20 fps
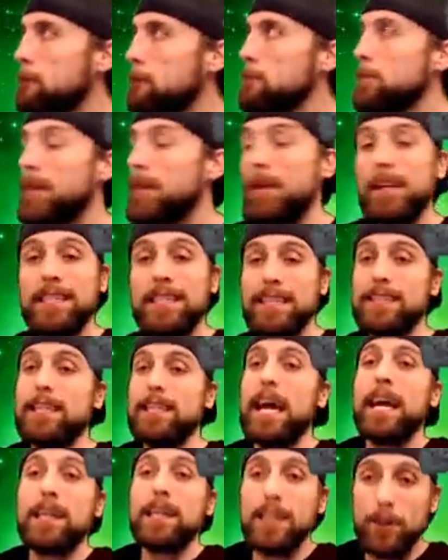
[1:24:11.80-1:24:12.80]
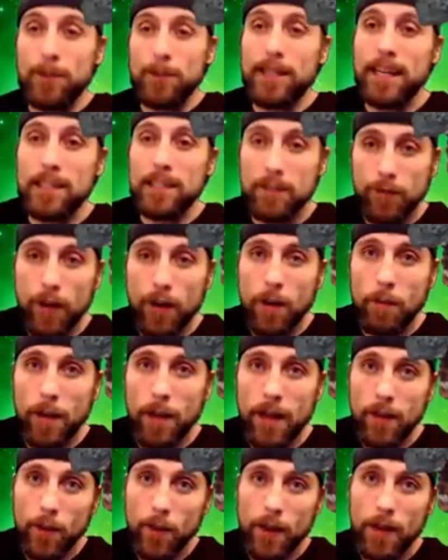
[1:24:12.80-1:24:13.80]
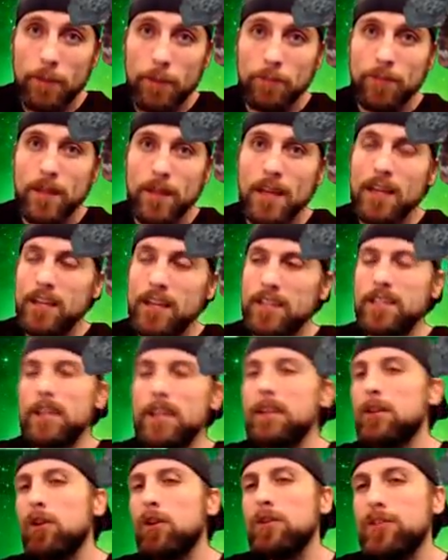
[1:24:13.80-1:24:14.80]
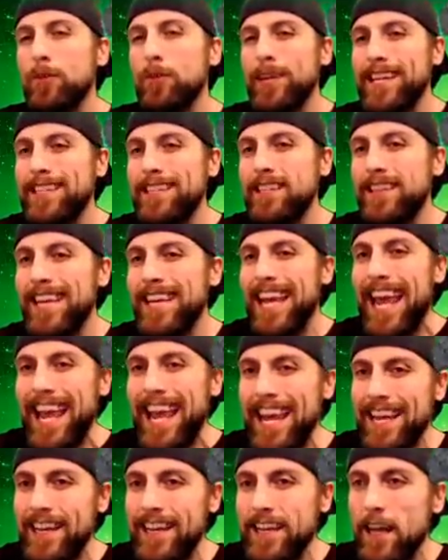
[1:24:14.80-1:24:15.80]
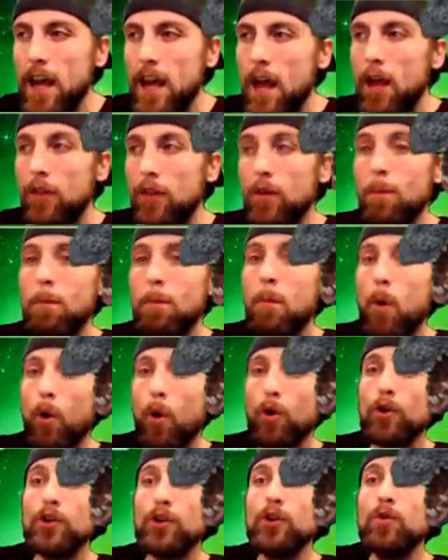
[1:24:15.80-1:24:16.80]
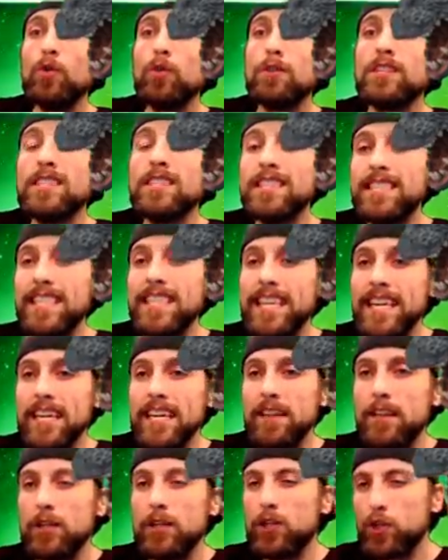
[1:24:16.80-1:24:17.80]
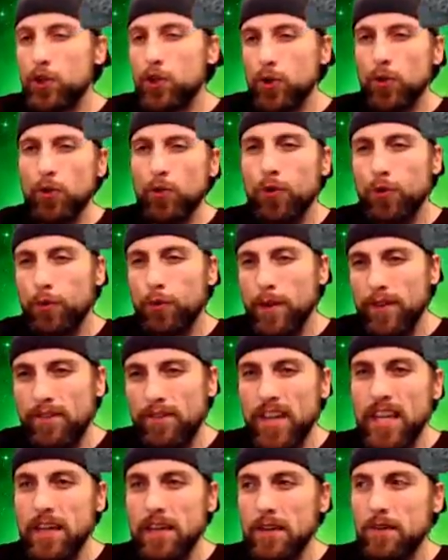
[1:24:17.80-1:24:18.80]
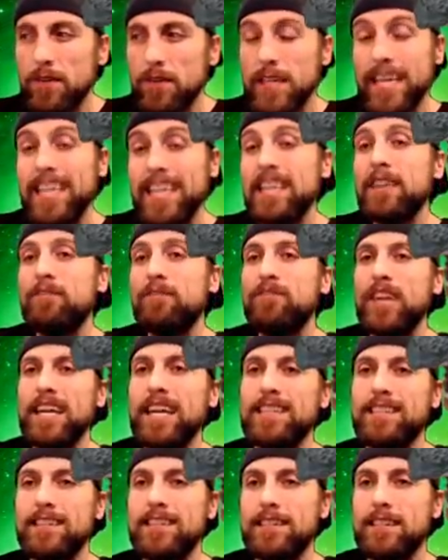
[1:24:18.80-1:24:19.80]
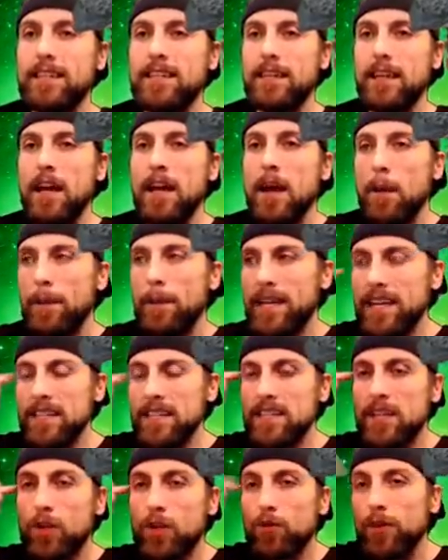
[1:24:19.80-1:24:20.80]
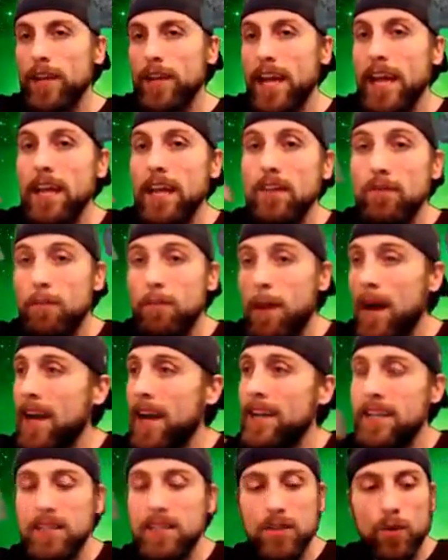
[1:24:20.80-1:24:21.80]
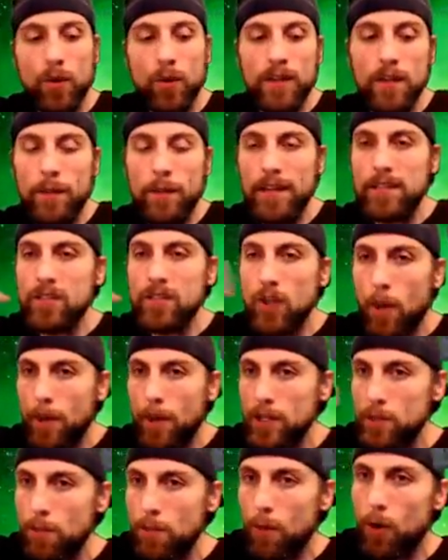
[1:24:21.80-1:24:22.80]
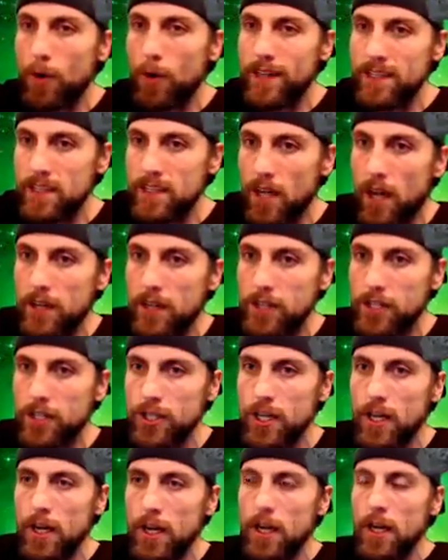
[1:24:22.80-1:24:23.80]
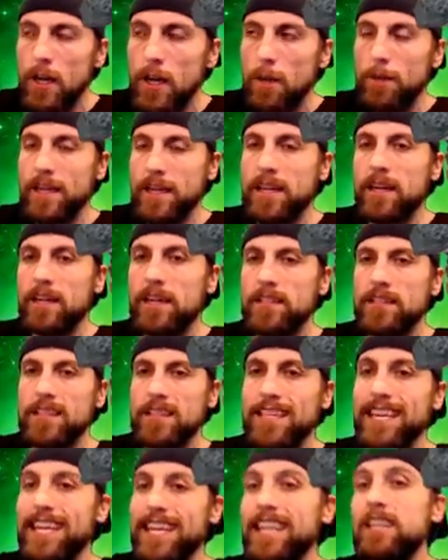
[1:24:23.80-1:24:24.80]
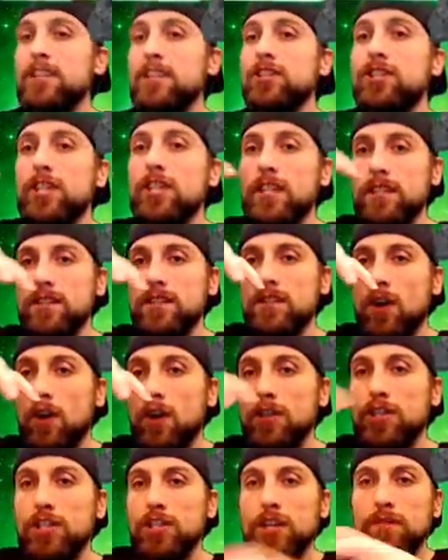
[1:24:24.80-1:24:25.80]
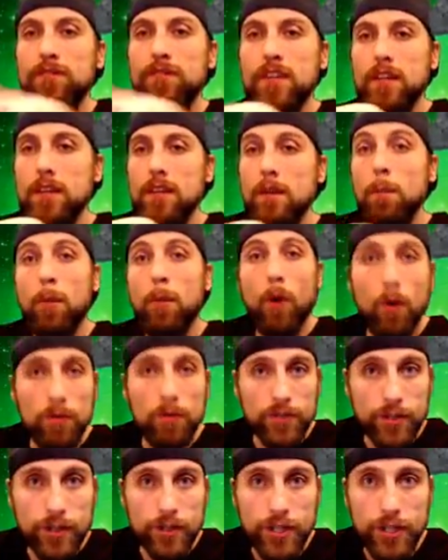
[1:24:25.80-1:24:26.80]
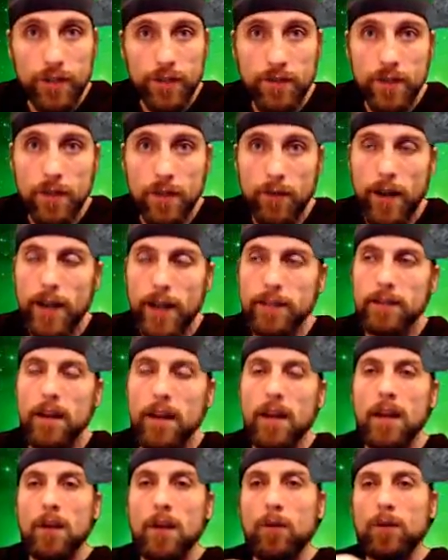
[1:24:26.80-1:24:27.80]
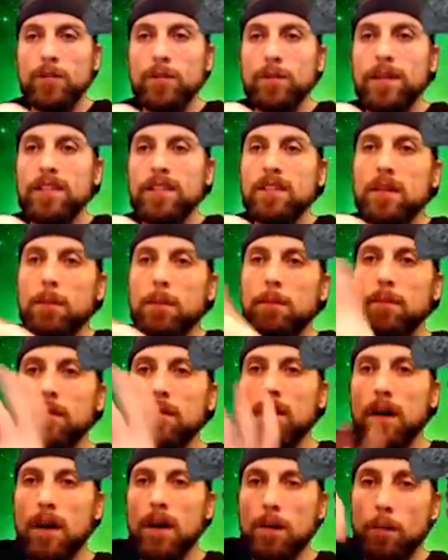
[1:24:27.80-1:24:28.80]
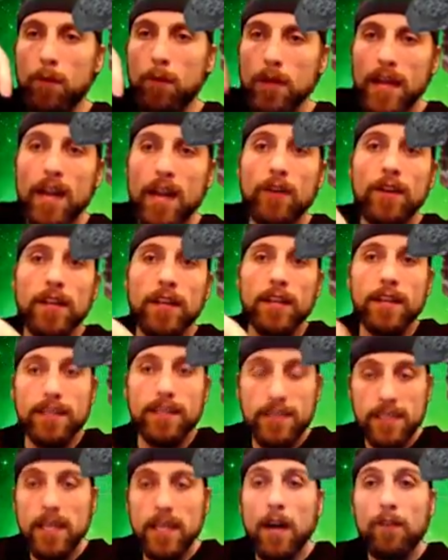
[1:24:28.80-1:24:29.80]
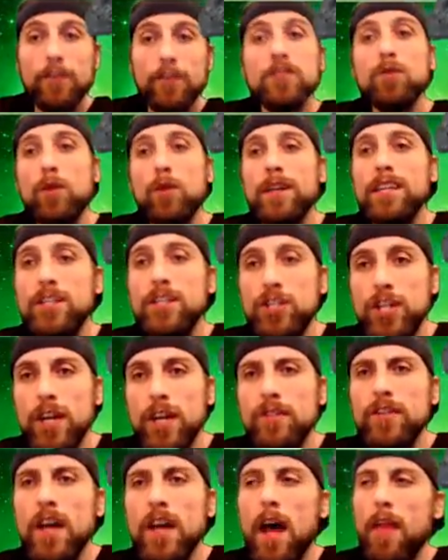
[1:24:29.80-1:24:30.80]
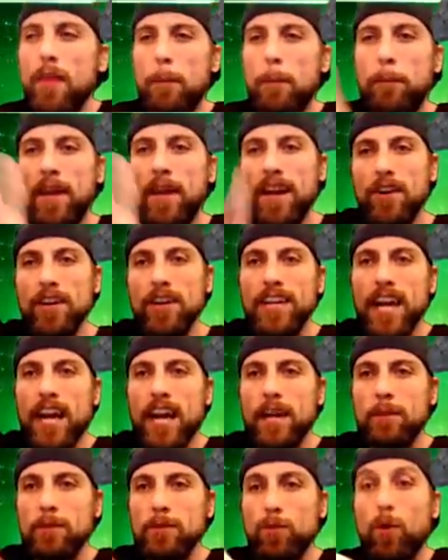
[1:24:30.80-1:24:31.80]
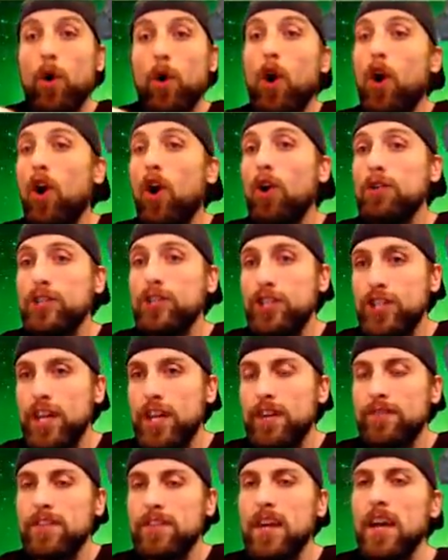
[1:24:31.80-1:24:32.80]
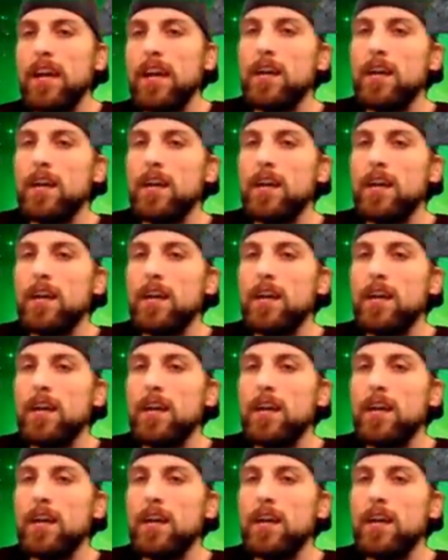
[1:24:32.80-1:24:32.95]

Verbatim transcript: And that's exactly what that's from, by the way. You see, the closer we get to the end, the more you will see the truth revealed in the fantasy, because the creative mind is going to be so much more in touch, because the energies are shifting. The poles are shifting, right? Which means the, the polarity itself is going to shift. The paradigms will all shift.